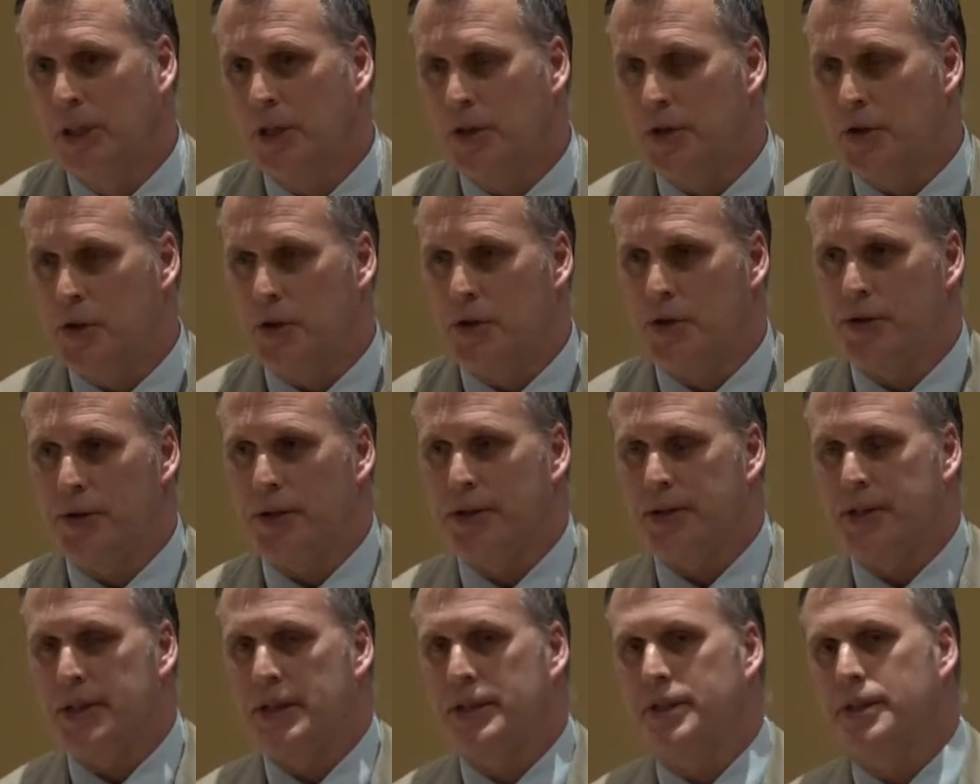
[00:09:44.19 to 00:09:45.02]
nurse
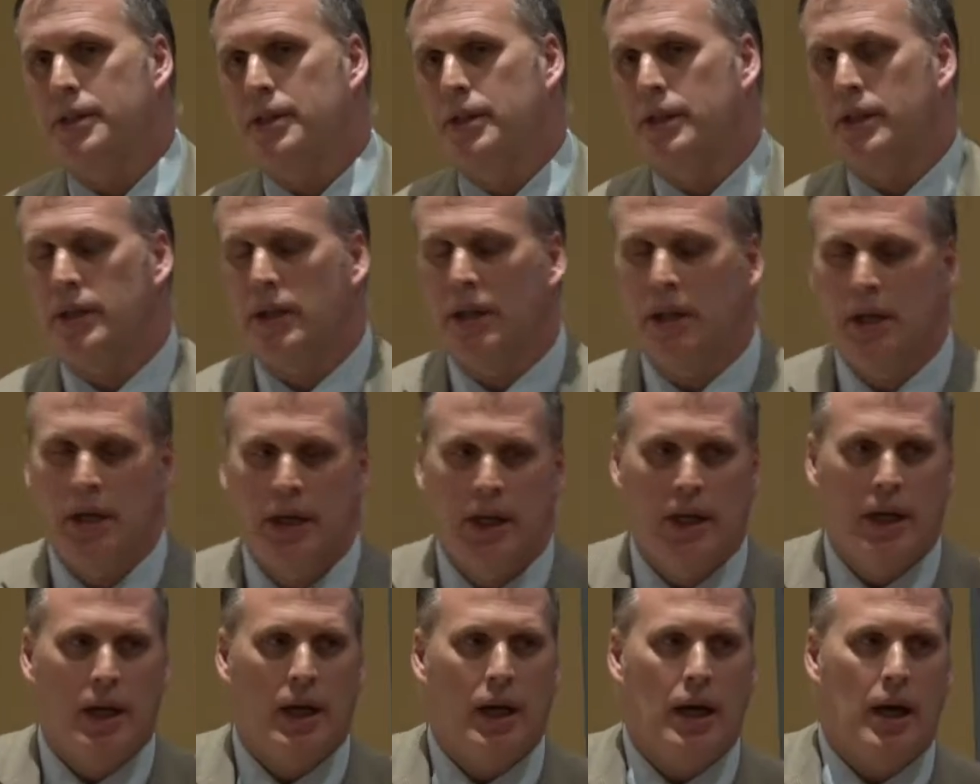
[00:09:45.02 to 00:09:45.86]
assistant,
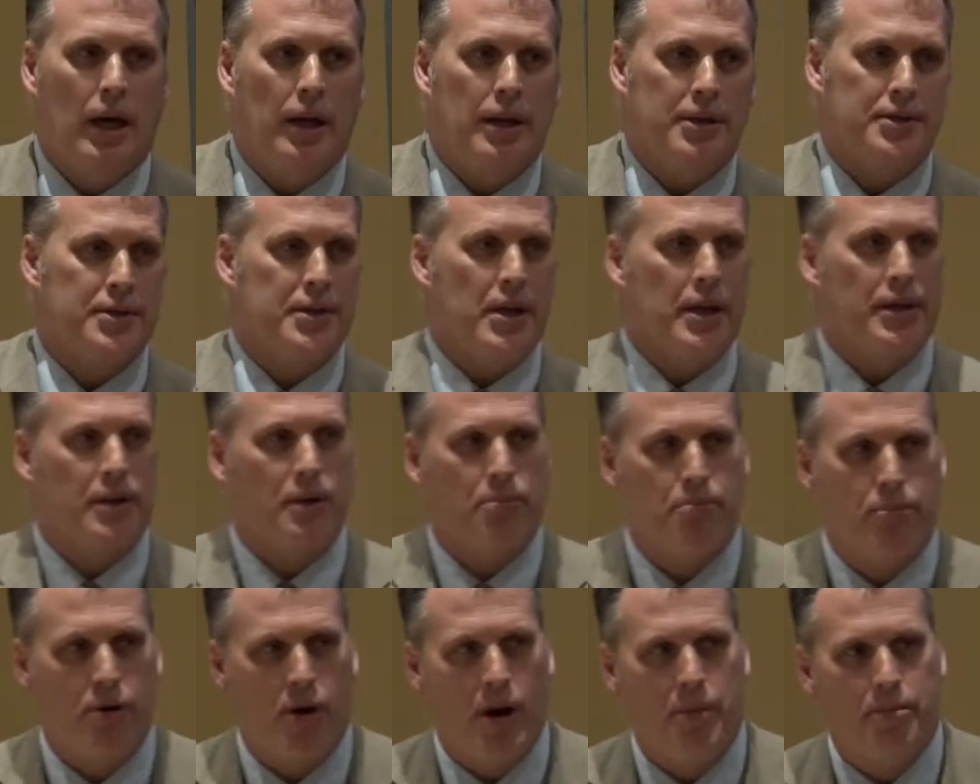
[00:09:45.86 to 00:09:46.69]
that's not the
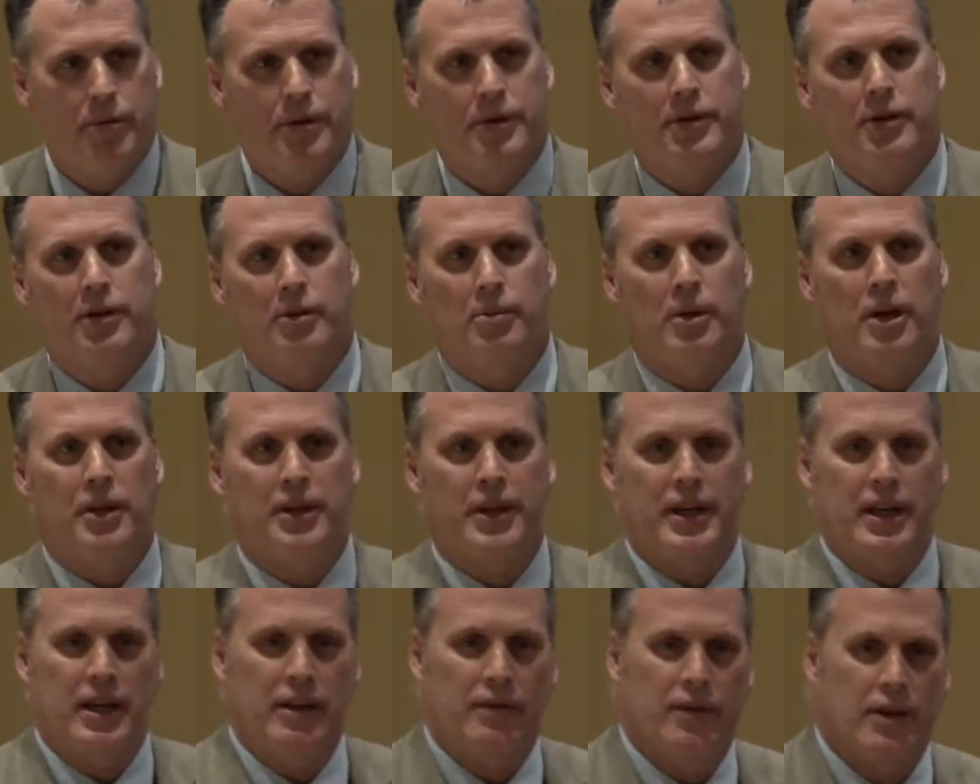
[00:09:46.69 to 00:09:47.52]
proper term, I'll
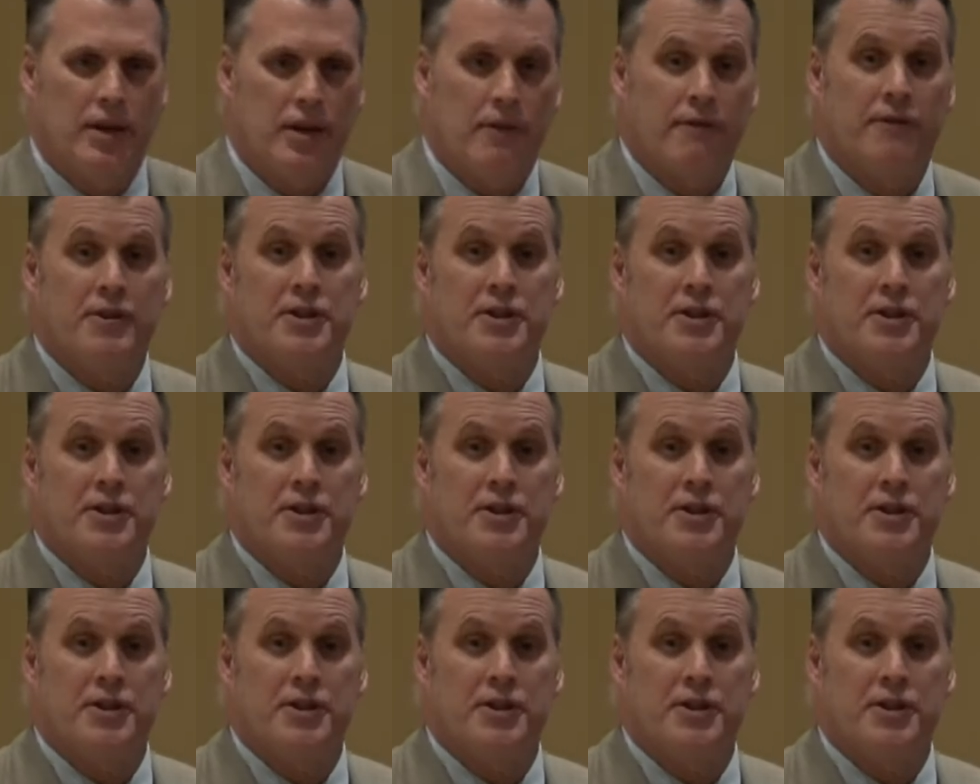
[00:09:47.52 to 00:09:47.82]
think of it,